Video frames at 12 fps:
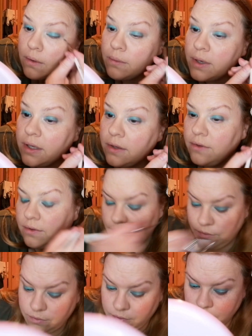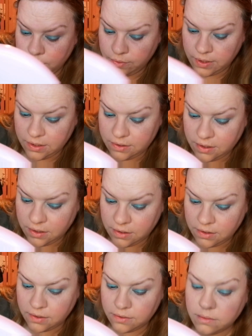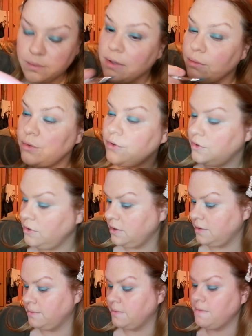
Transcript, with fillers: Why is it not quite taking it the way I wanted it?